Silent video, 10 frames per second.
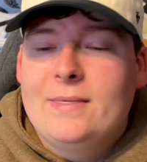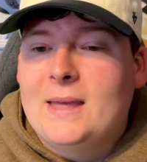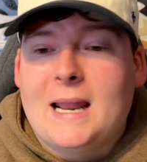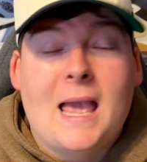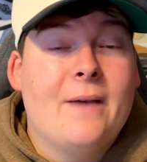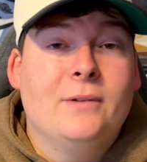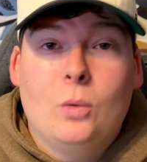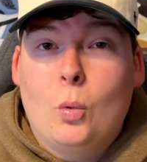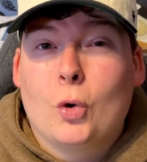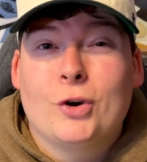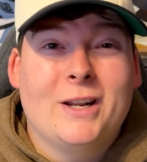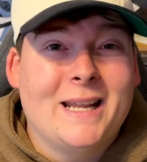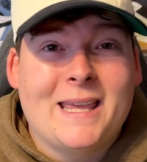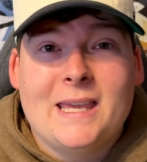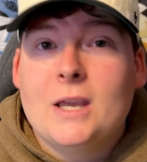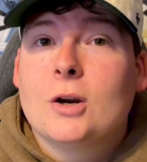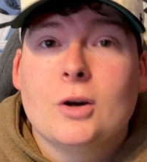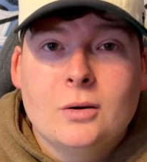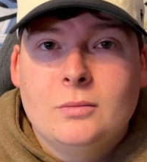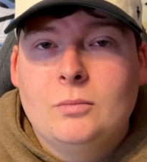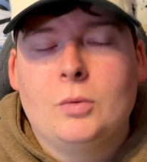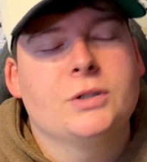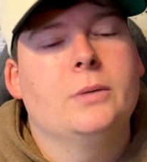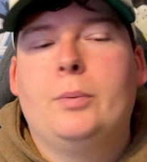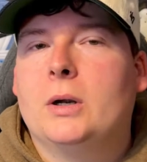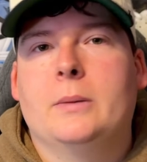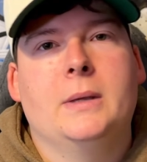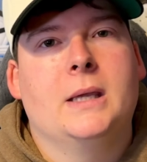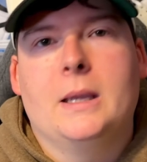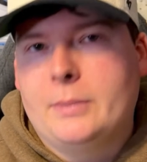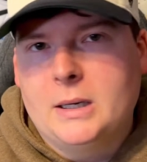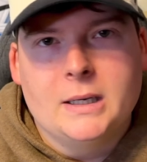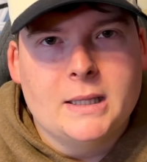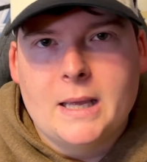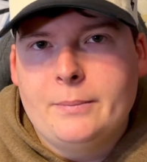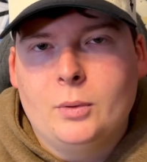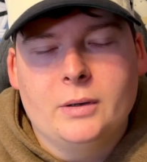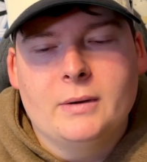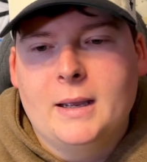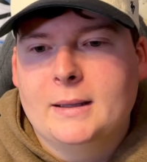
that I haven't worn in a year, what's the point of me keeping it at that point, right?